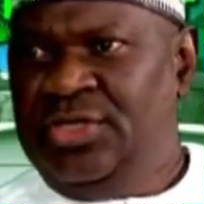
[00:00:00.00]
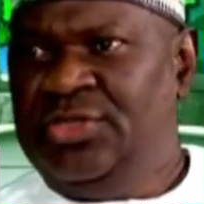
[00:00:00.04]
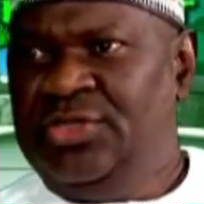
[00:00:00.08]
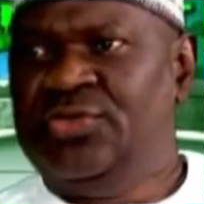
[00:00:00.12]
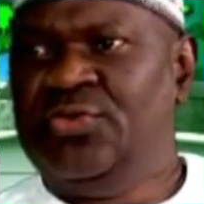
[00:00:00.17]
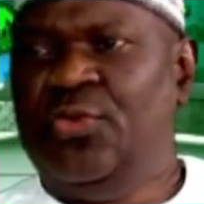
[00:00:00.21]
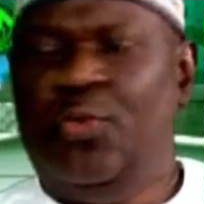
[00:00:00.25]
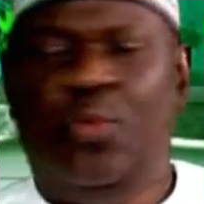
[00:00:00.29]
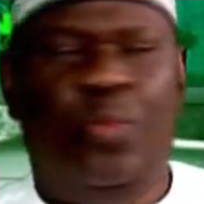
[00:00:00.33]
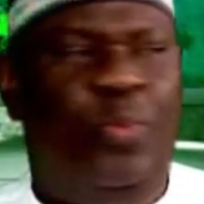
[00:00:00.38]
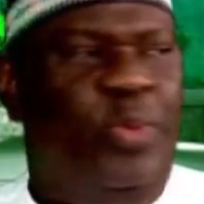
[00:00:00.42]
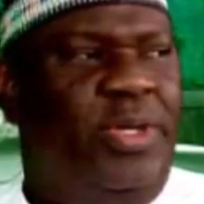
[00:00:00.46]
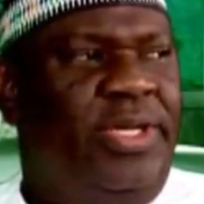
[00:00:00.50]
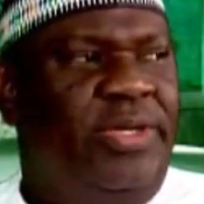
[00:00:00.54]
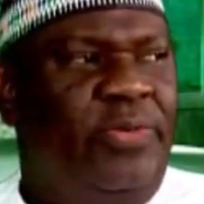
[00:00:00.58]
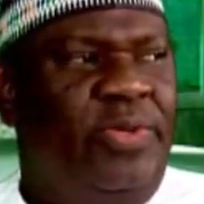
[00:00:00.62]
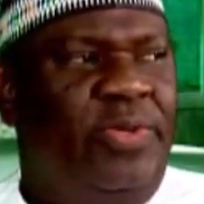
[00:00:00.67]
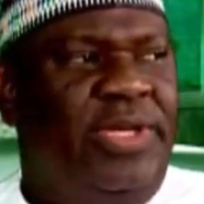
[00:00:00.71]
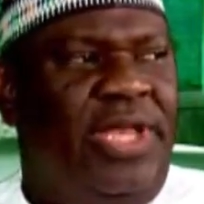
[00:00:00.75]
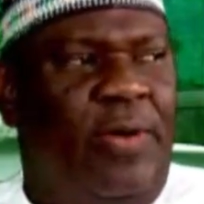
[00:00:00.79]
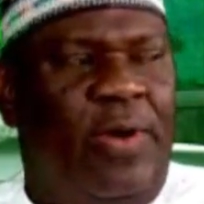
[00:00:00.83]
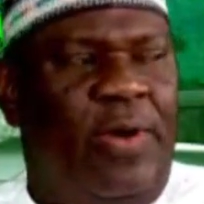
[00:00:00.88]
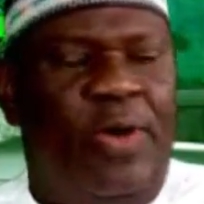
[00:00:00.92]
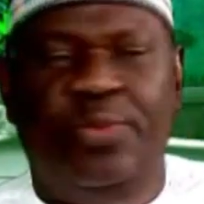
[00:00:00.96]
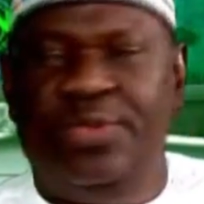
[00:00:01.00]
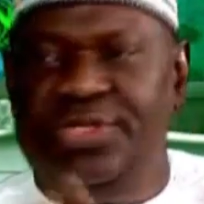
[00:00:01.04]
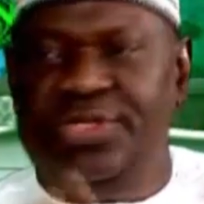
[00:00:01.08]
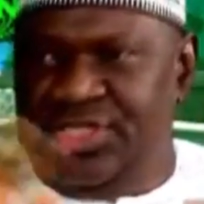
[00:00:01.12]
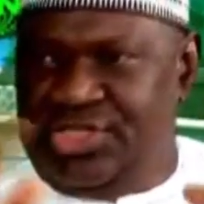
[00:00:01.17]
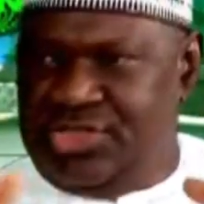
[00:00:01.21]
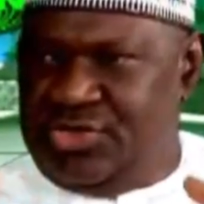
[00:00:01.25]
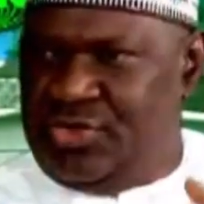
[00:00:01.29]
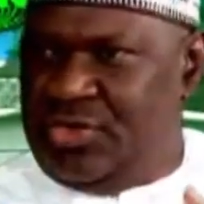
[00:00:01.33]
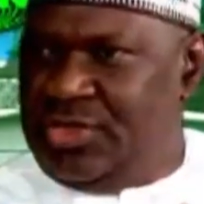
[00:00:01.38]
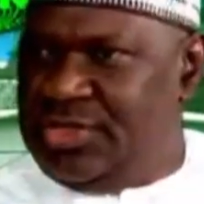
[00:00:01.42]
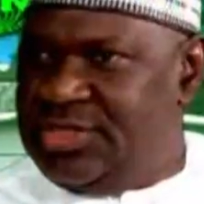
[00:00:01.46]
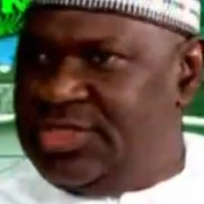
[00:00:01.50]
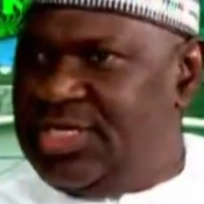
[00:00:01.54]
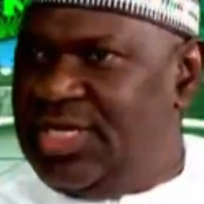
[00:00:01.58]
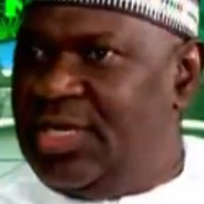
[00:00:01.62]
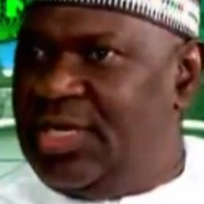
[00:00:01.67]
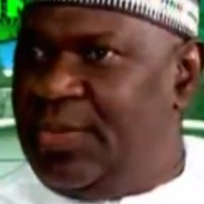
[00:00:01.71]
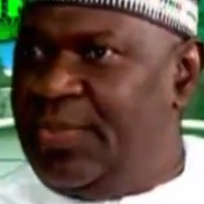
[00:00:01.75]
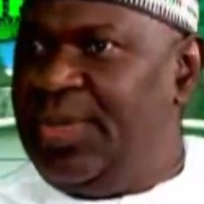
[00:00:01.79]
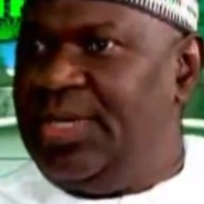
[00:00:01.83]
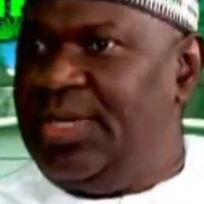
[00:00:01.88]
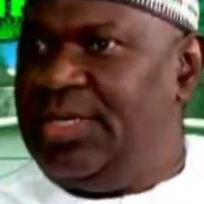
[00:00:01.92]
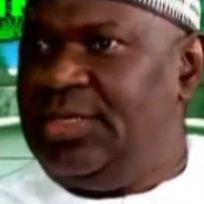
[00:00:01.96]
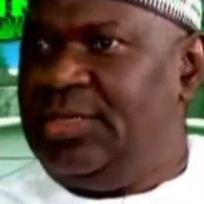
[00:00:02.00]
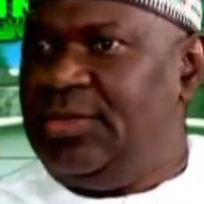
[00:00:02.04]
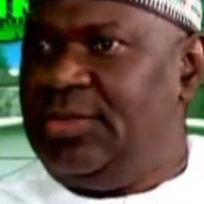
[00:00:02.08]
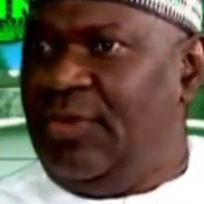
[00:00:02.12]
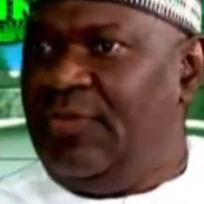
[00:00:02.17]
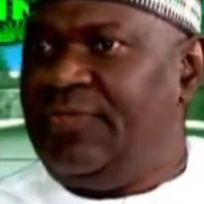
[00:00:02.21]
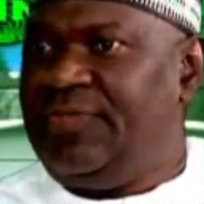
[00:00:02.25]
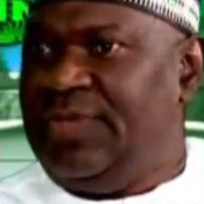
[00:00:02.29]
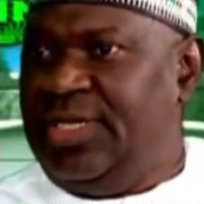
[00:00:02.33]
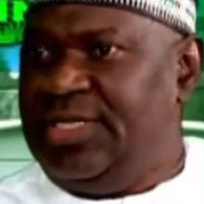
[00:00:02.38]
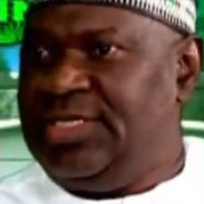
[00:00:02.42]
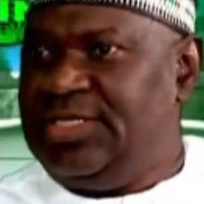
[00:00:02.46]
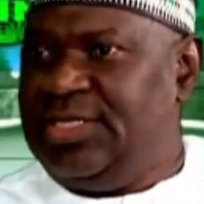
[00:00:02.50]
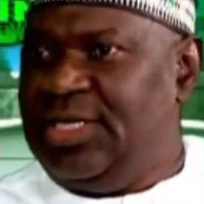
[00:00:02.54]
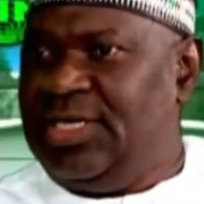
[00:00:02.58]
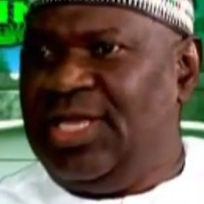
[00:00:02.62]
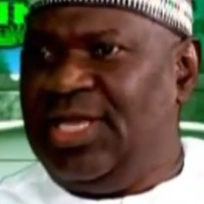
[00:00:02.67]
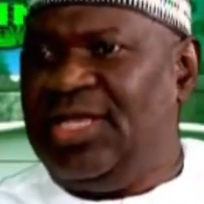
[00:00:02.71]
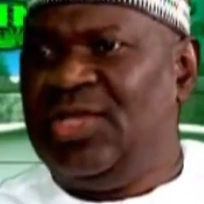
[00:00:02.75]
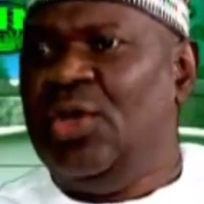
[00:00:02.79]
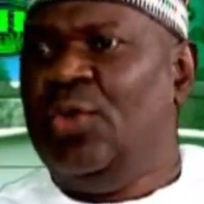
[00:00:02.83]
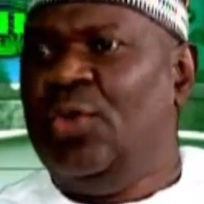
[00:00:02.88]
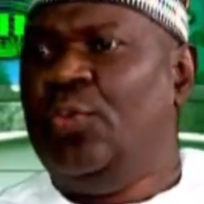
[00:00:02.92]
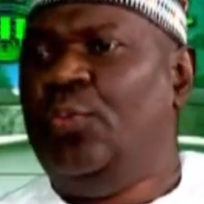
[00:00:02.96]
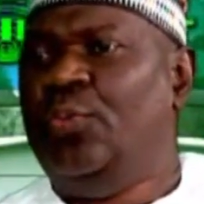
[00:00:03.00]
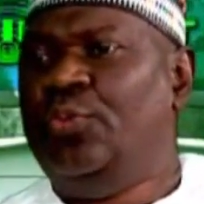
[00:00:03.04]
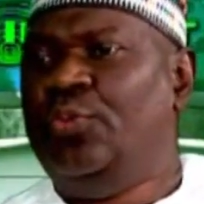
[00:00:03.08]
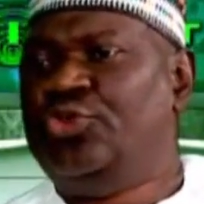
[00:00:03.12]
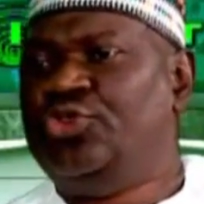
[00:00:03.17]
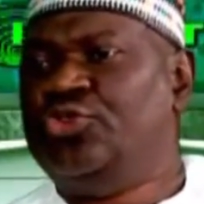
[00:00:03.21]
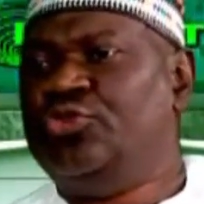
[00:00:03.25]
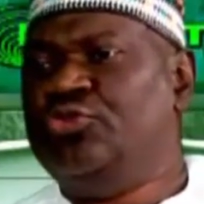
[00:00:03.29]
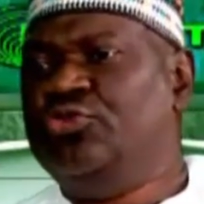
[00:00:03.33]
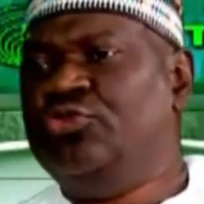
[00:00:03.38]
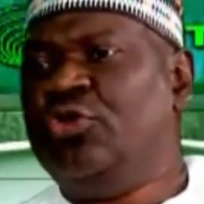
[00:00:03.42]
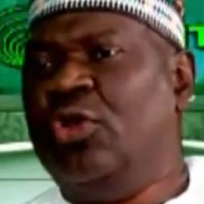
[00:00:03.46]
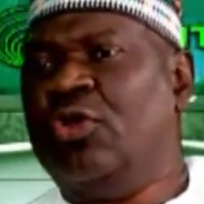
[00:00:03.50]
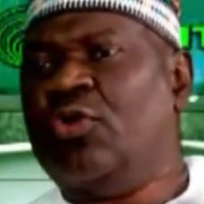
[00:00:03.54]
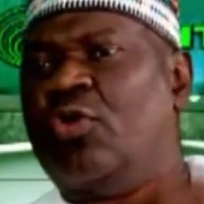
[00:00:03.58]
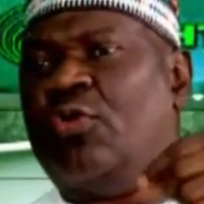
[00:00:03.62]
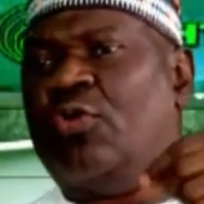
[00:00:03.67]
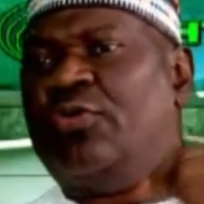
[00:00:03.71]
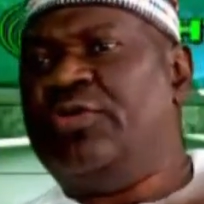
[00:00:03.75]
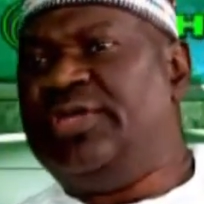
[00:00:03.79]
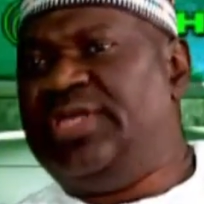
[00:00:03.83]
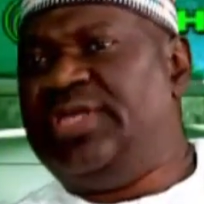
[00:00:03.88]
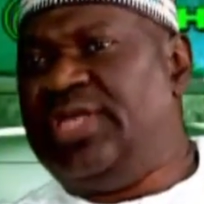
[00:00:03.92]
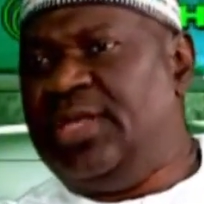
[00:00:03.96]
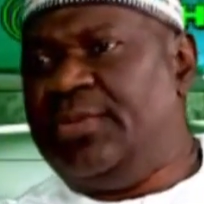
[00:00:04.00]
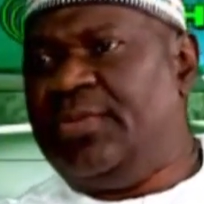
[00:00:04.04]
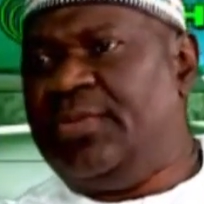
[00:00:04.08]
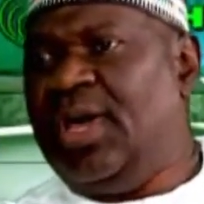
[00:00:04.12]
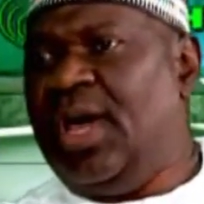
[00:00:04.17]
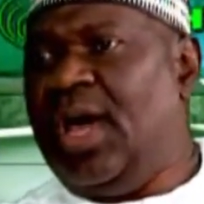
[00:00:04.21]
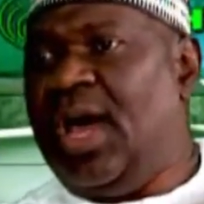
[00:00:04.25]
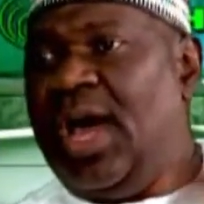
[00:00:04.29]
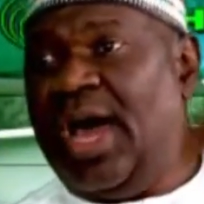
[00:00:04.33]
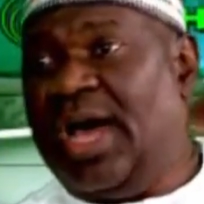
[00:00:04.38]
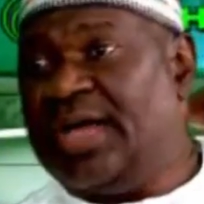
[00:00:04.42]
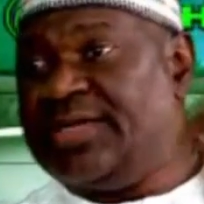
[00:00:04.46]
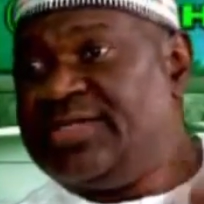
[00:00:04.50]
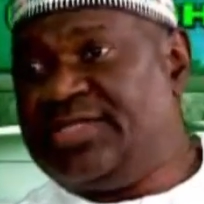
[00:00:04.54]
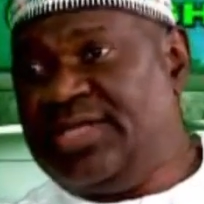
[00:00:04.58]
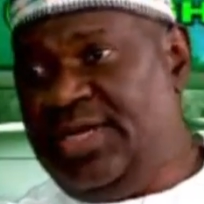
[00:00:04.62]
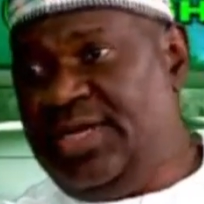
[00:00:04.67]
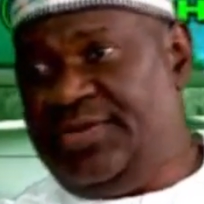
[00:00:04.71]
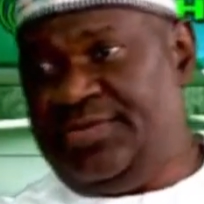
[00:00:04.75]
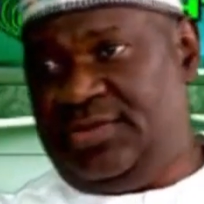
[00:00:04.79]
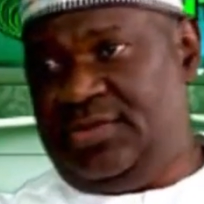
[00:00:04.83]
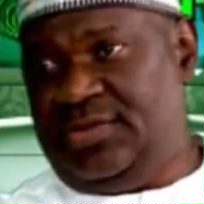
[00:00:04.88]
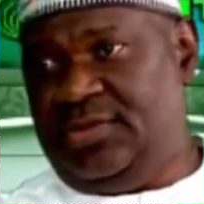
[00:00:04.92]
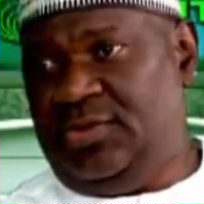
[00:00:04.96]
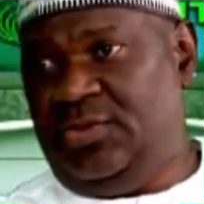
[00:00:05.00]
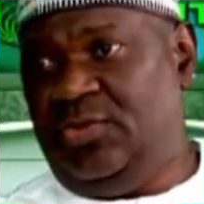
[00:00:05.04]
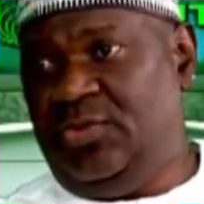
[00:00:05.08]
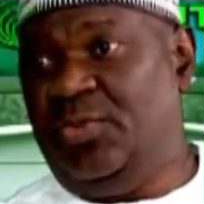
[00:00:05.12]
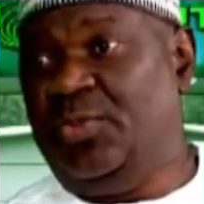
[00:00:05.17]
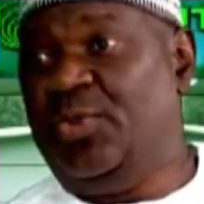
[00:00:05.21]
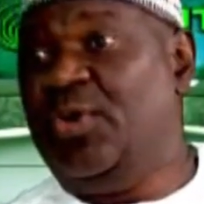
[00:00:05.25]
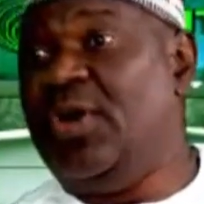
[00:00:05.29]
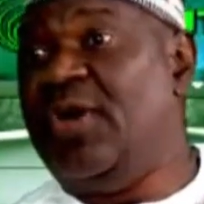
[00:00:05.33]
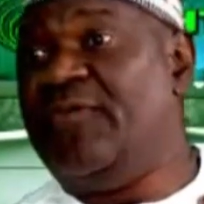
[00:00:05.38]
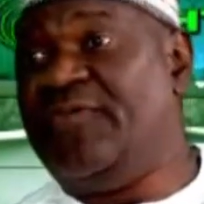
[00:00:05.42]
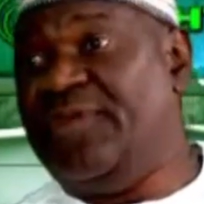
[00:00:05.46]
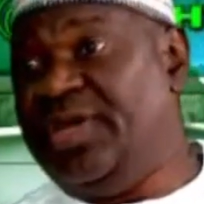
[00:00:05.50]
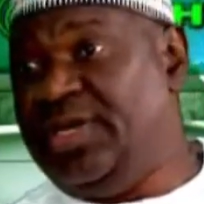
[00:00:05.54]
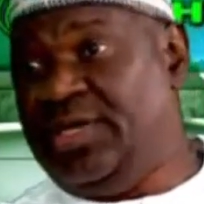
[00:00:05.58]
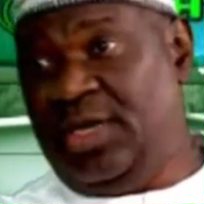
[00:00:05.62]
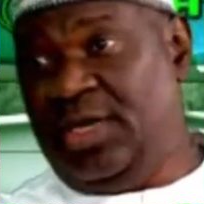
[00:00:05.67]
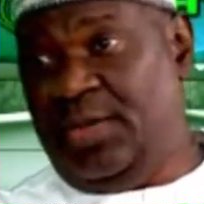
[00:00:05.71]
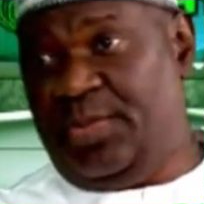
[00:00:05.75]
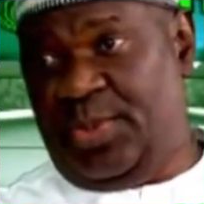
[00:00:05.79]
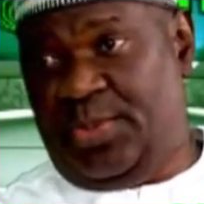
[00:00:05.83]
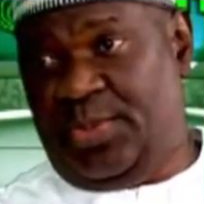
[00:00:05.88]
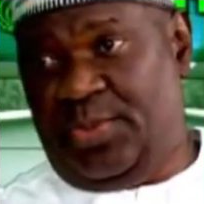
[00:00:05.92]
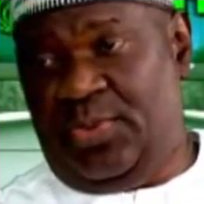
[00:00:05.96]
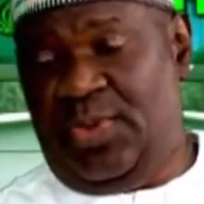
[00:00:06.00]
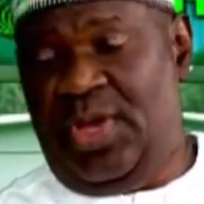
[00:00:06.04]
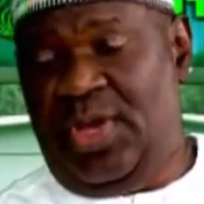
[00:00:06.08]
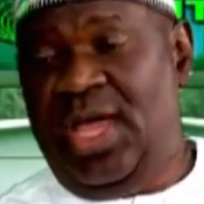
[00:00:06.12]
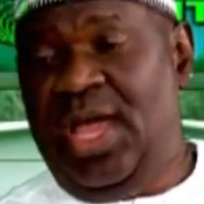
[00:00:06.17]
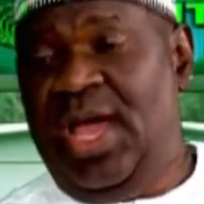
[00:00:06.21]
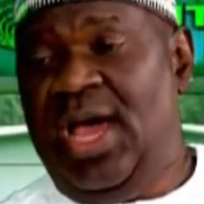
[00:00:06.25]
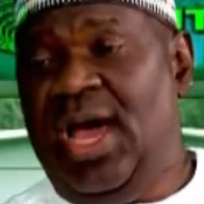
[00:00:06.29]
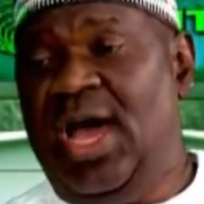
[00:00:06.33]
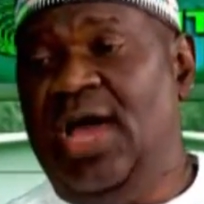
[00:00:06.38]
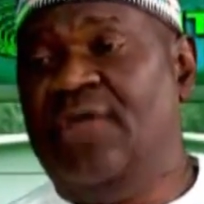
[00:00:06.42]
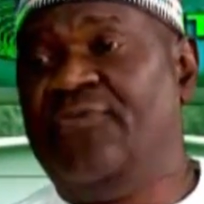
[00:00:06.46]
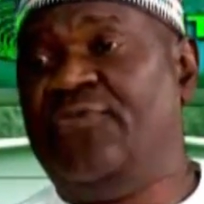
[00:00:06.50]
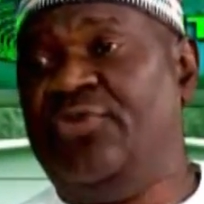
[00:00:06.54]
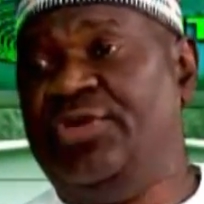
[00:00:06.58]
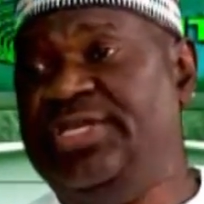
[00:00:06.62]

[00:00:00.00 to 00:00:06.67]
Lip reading: So that's why we discussed that rebranding of Nigeria, that we should not condemn ourselves. You know, we are very great people. And for